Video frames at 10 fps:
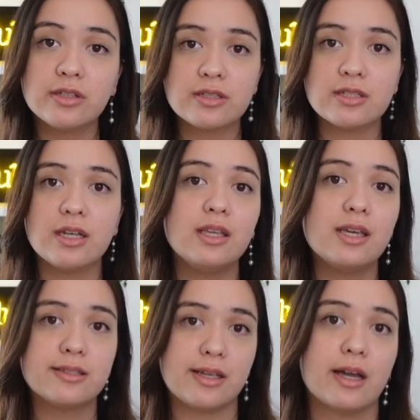gonna see the
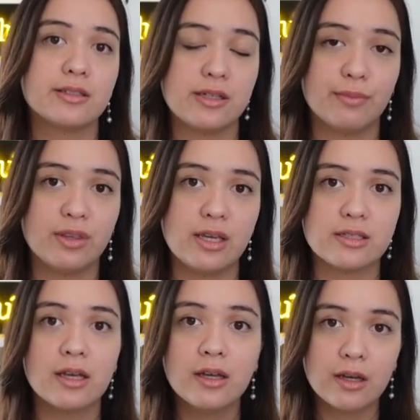exact same
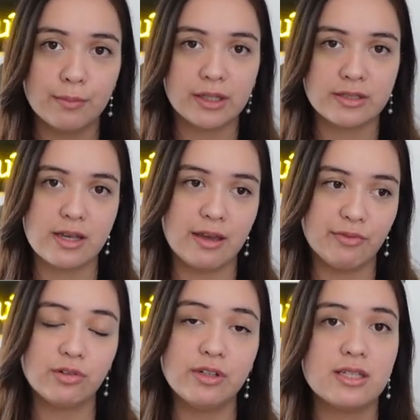things, because
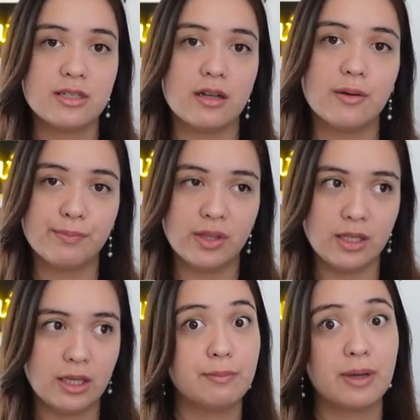I've already set up
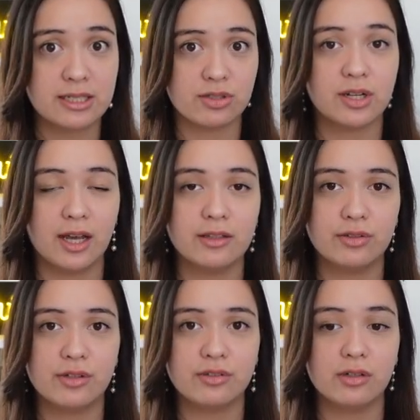the master
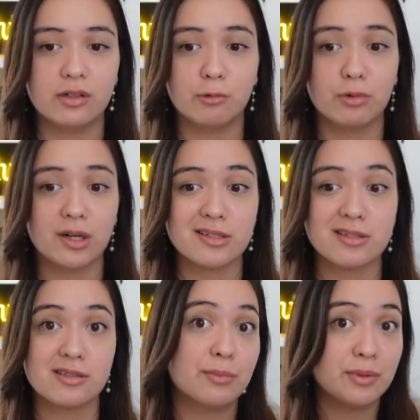calendar to work
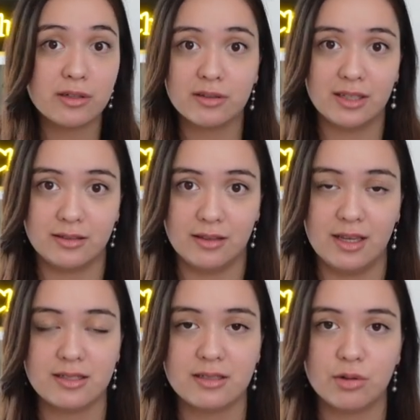similarly to
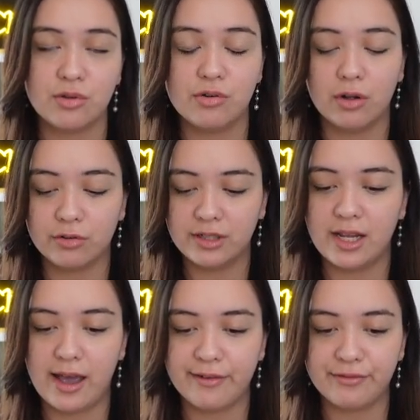this. So you
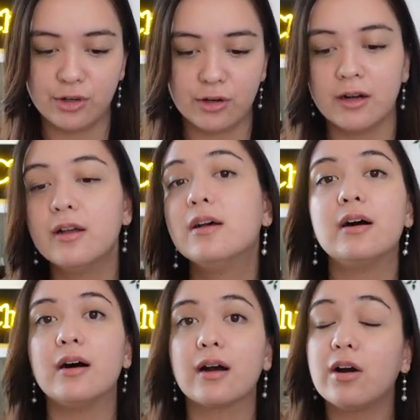already have your
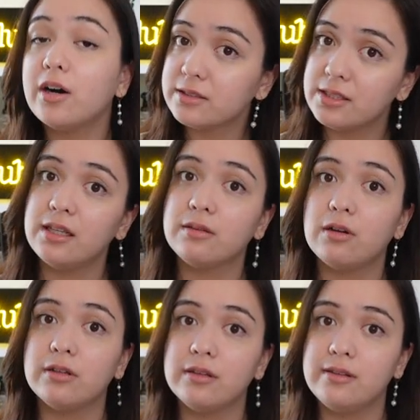content
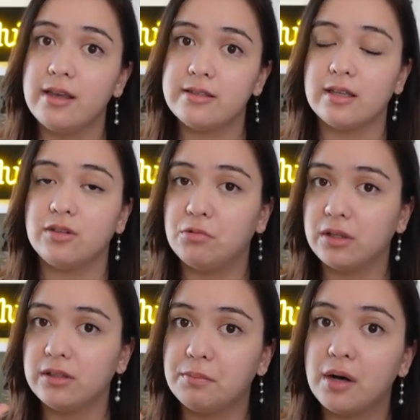on the days that you
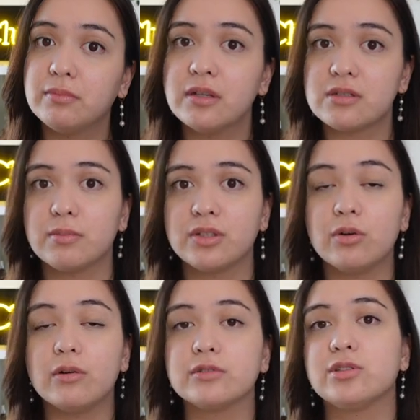want them published, but
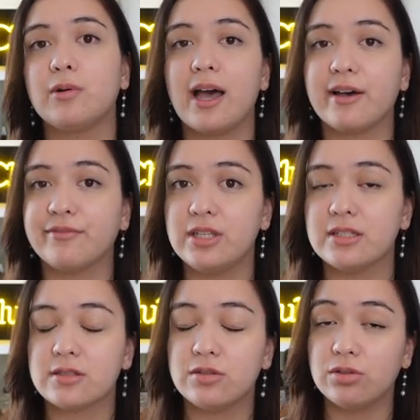you also have
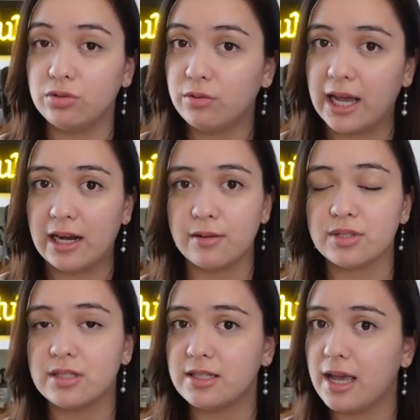these to-do
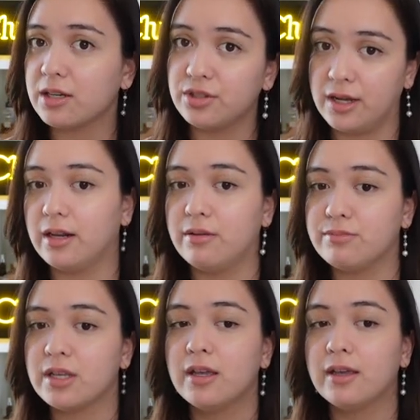items, these action
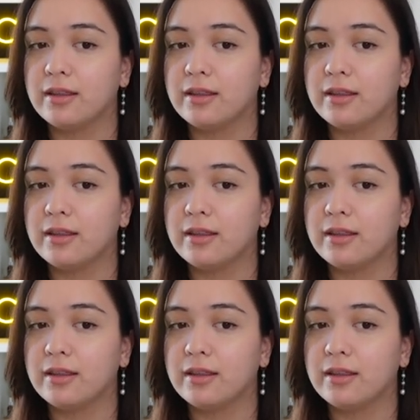items